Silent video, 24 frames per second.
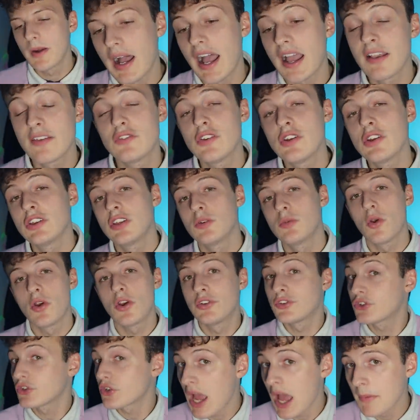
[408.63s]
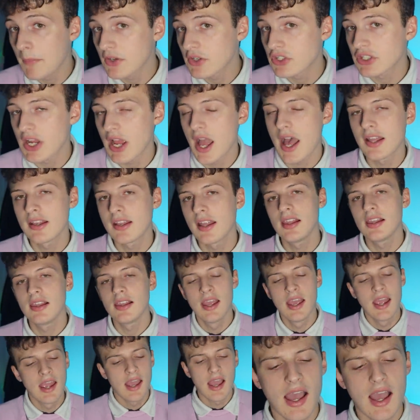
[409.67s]
I've heard the word drama channel,
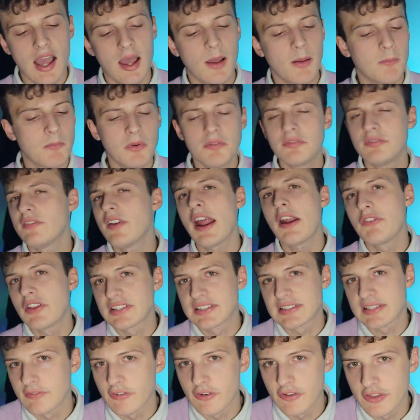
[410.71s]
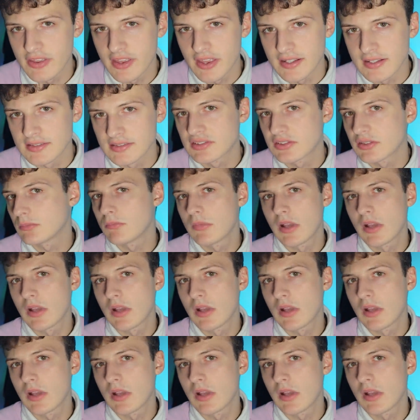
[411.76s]
various other things,